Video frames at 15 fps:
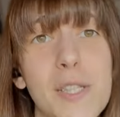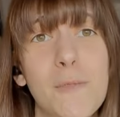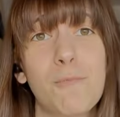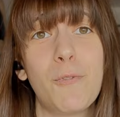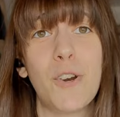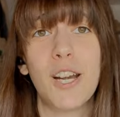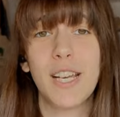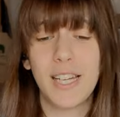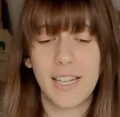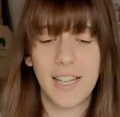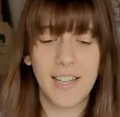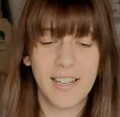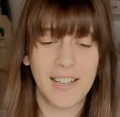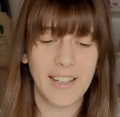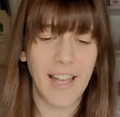It's very
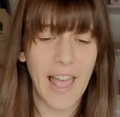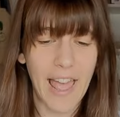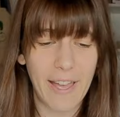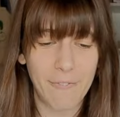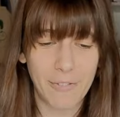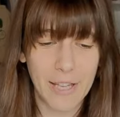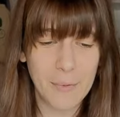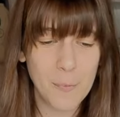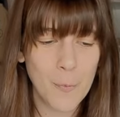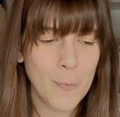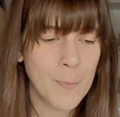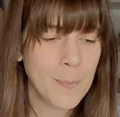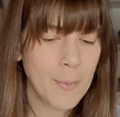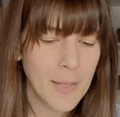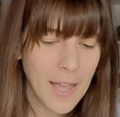heavy.
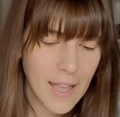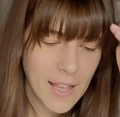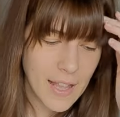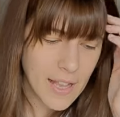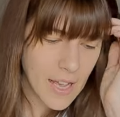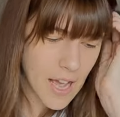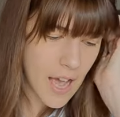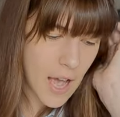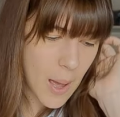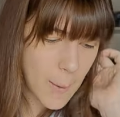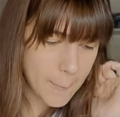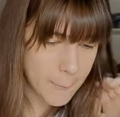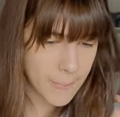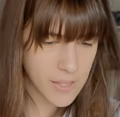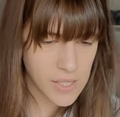
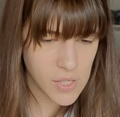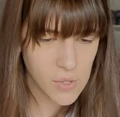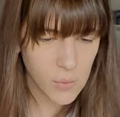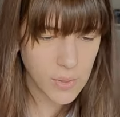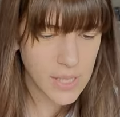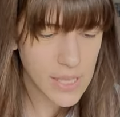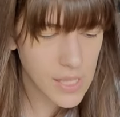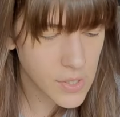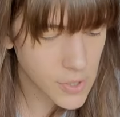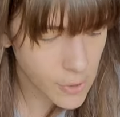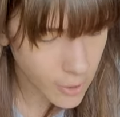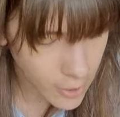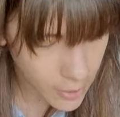So this